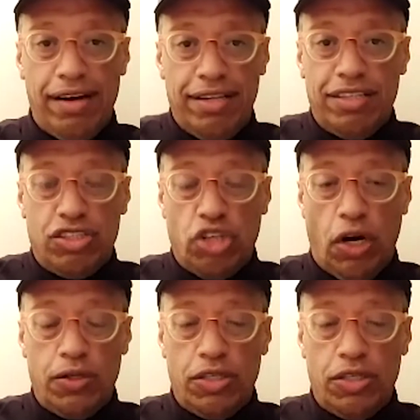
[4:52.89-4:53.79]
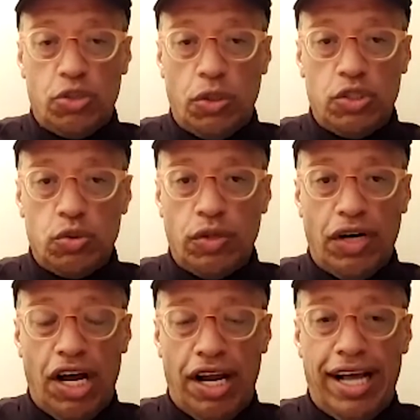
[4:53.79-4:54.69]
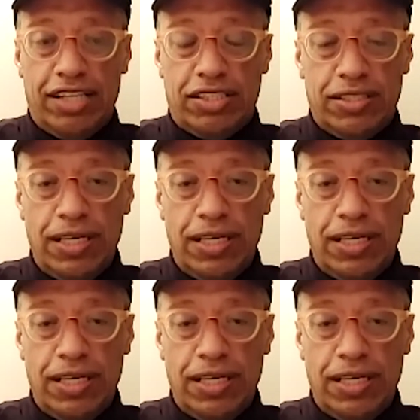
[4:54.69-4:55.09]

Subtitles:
The choices were a lot less.